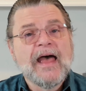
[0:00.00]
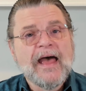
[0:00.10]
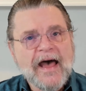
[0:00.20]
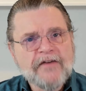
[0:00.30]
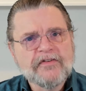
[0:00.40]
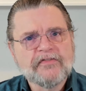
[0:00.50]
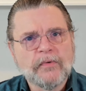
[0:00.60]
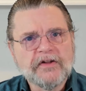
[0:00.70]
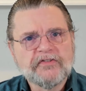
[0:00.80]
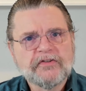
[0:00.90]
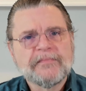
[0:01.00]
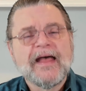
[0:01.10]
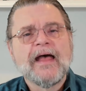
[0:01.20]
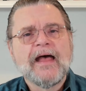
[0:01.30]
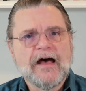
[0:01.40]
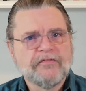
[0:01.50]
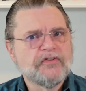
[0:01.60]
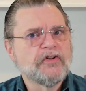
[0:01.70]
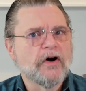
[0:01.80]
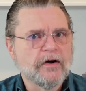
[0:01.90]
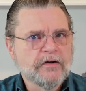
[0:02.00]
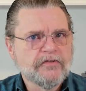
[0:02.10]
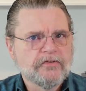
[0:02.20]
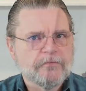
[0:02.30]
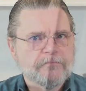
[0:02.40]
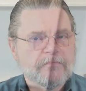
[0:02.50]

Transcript: half of which have dogs